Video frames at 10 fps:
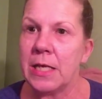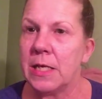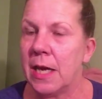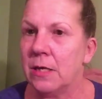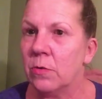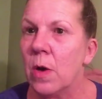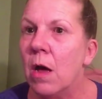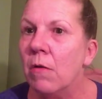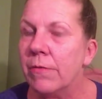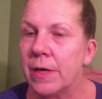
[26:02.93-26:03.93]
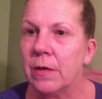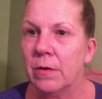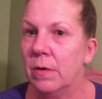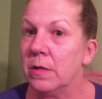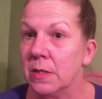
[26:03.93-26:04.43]
8, 10, 12,
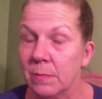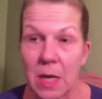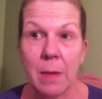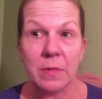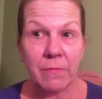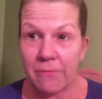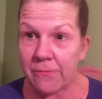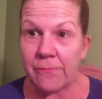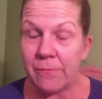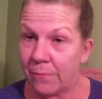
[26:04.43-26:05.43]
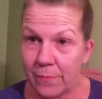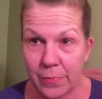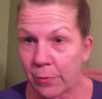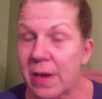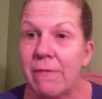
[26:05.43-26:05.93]
and sometimes
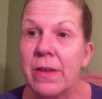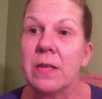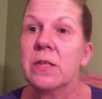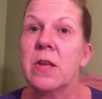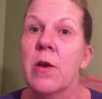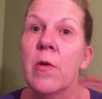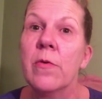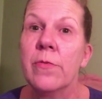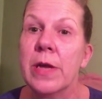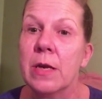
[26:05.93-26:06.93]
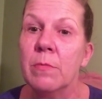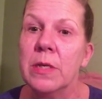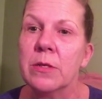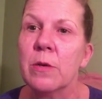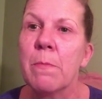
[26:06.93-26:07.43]
3 feet of snow if we get a
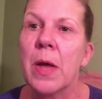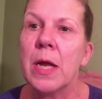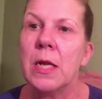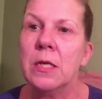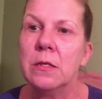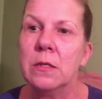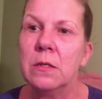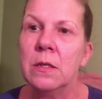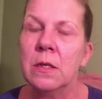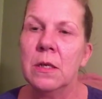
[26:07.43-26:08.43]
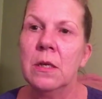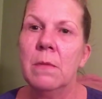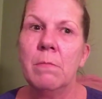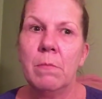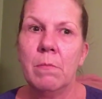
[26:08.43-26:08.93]
blizzard. But in
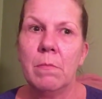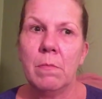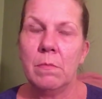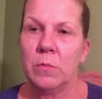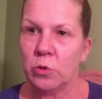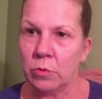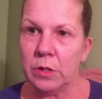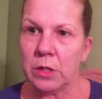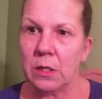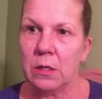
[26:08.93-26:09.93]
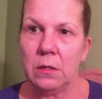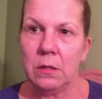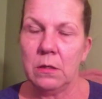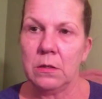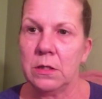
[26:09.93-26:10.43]
Georgia,
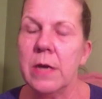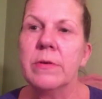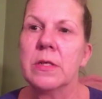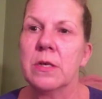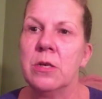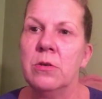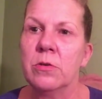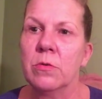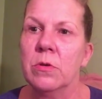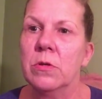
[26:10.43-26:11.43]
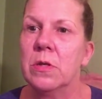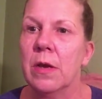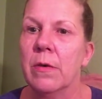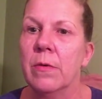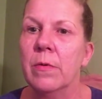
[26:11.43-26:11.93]
snow is unusual.
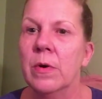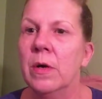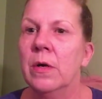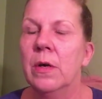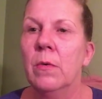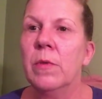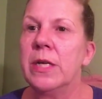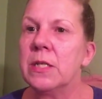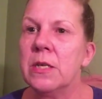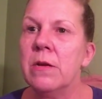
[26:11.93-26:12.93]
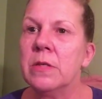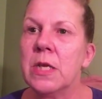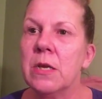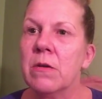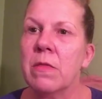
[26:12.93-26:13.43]
So when it
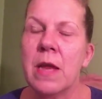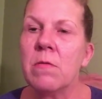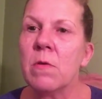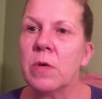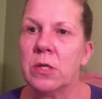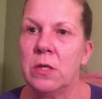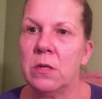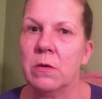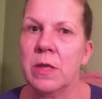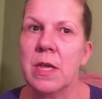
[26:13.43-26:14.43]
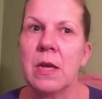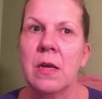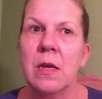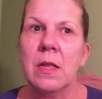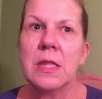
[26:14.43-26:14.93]
snows here, they don't know what to do. I
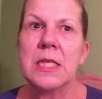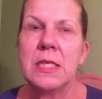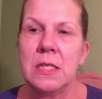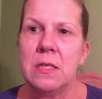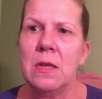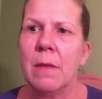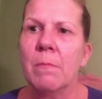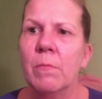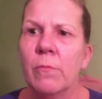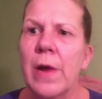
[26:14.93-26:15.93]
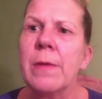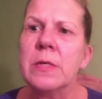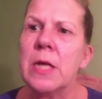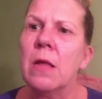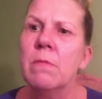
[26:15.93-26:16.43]
think this, Ray
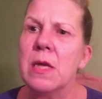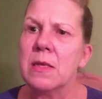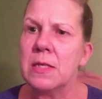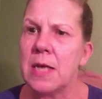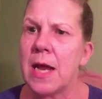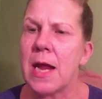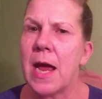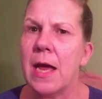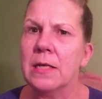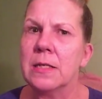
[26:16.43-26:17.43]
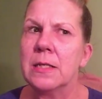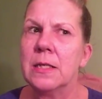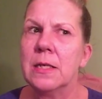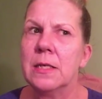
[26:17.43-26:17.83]
was telling me the state has